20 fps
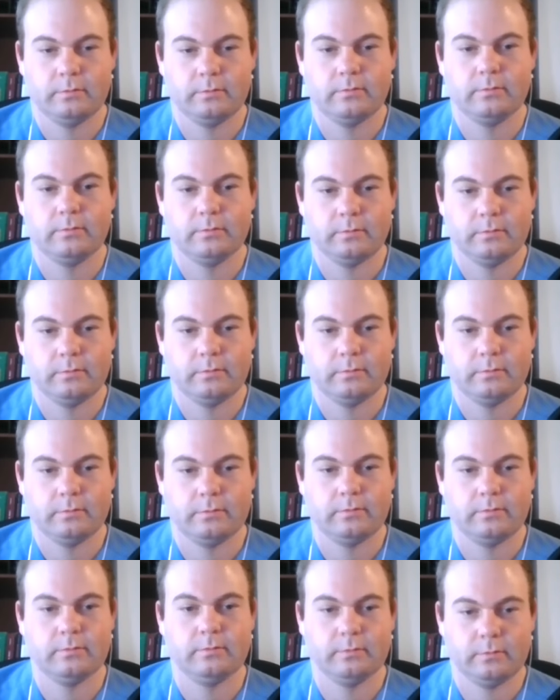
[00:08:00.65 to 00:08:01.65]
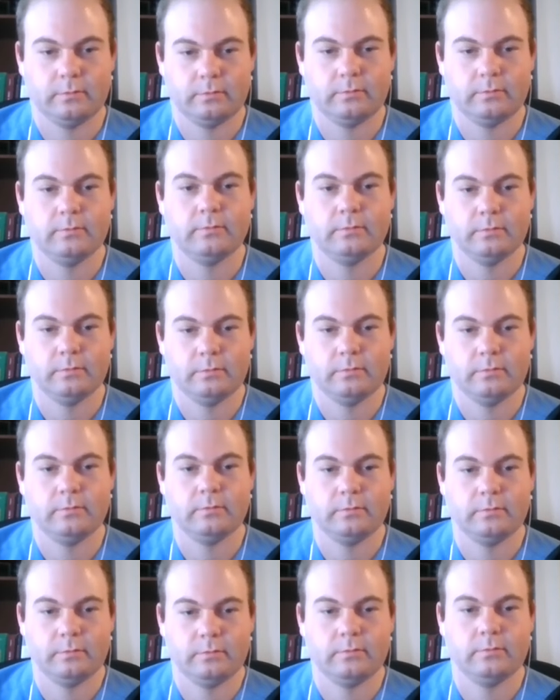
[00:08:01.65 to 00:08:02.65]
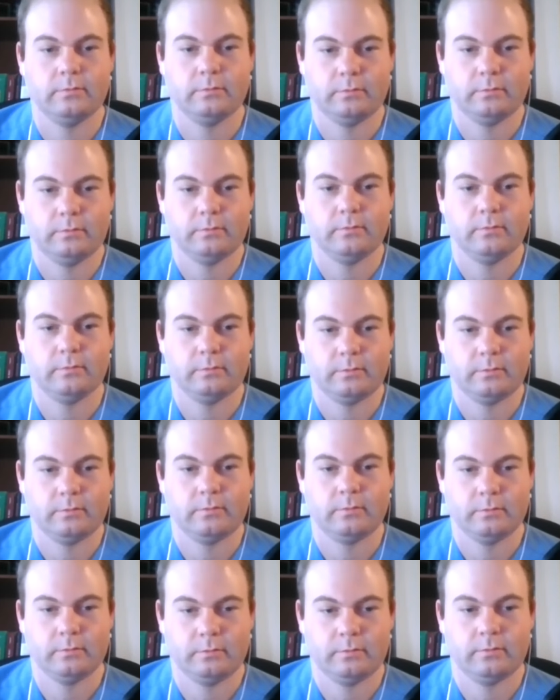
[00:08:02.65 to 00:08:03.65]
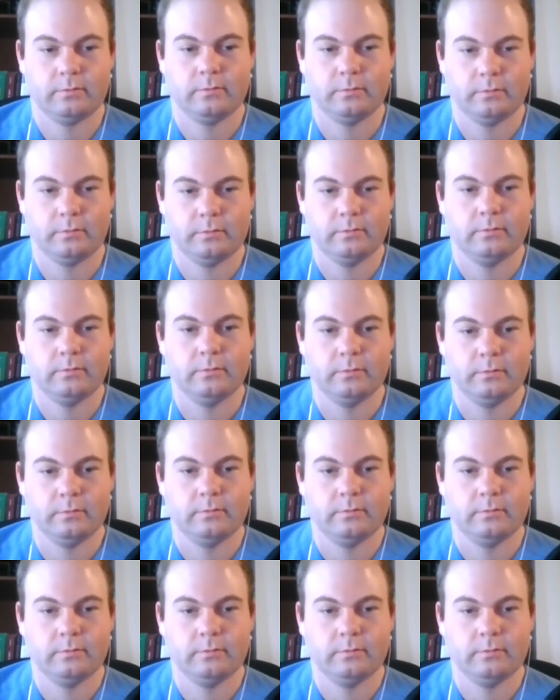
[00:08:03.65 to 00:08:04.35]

(not speaking)